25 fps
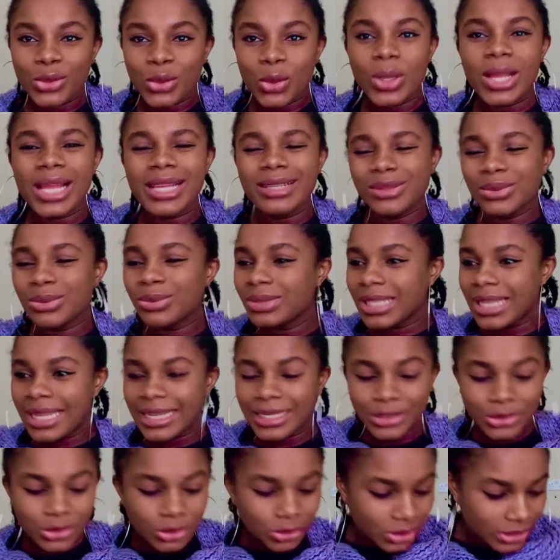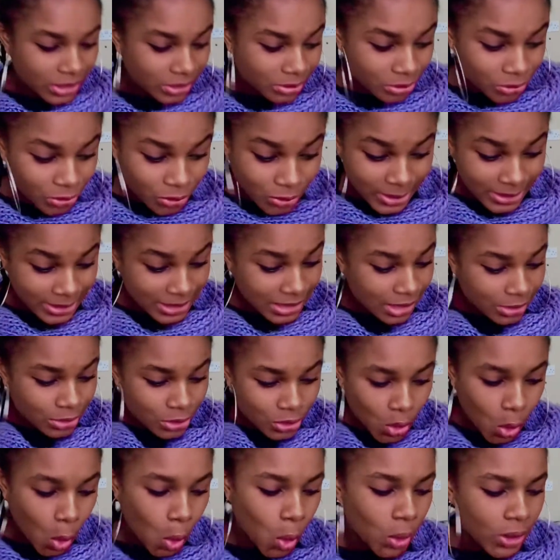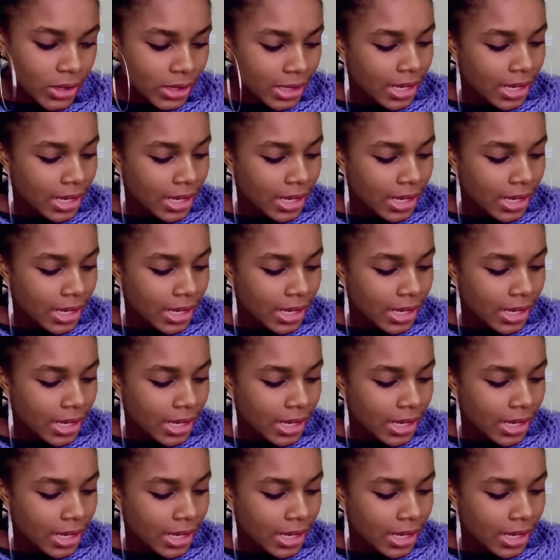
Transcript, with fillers: i don't like dolly moment at all